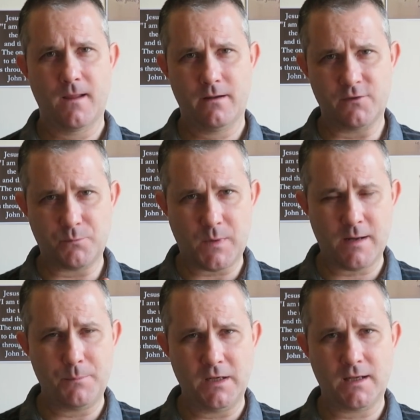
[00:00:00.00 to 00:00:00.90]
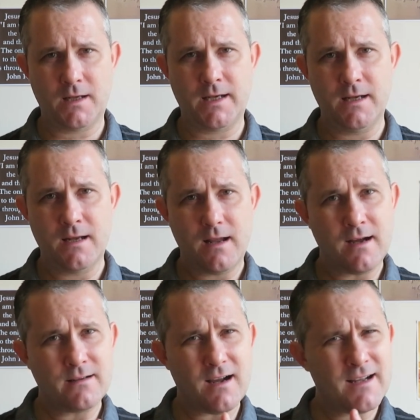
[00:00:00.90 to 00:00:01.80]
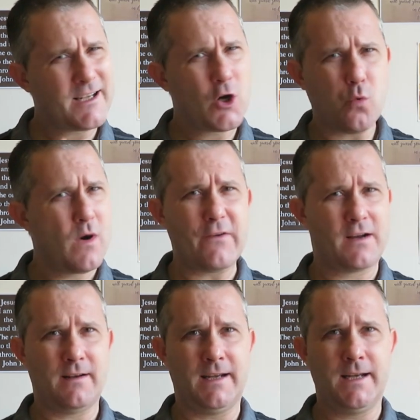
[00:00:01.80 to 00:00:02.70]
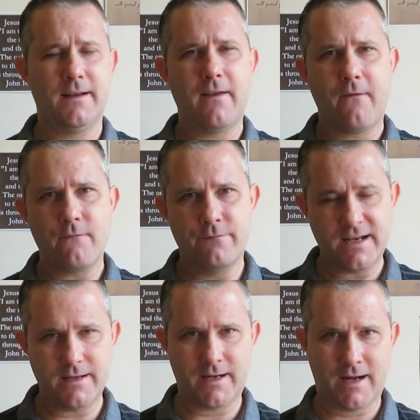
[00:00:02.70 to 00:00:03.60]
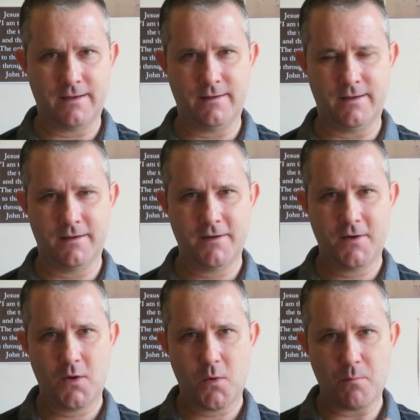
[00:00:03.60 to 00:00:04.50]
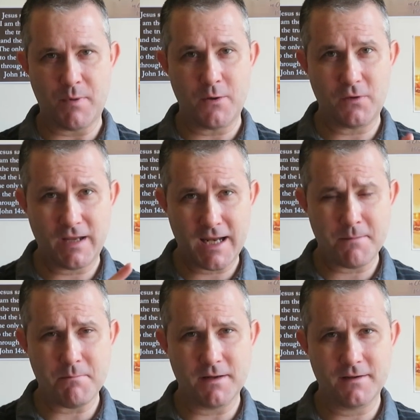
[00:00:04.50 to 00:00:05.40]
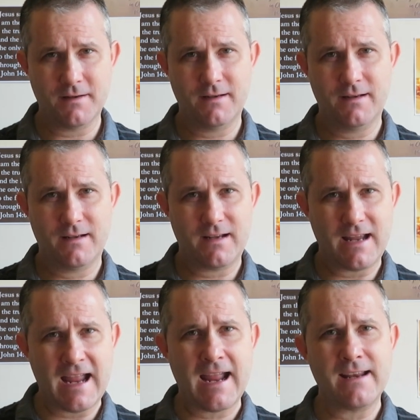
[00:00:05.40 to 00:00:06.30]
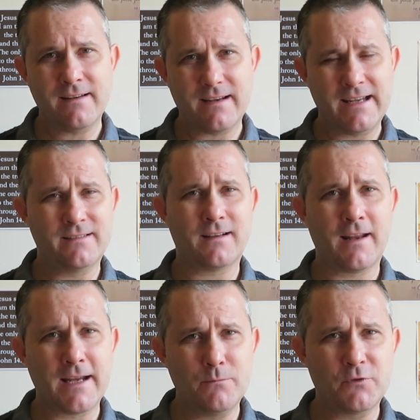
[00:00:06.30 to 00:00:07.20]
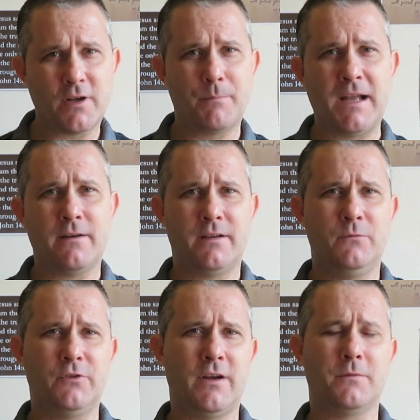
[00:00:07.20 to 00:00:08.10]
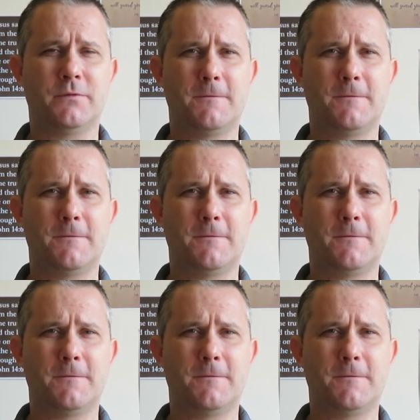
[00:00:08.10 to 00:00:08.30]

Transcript: has publicly and unequivocally vindicated both him and his claims about himself.